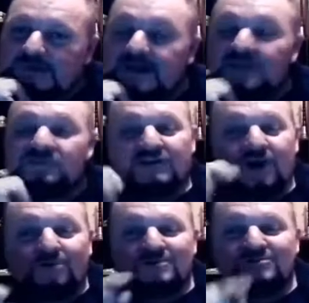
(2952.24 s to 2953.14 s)
Yeah, and it's the
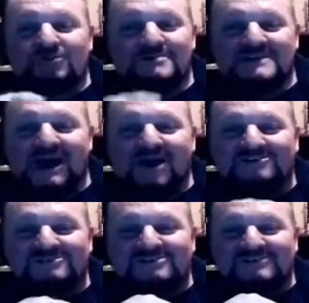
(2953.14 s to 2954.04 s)
coldest room in the
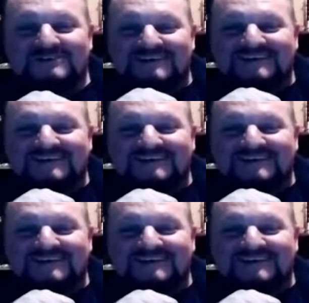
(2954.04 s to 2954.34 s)
house too.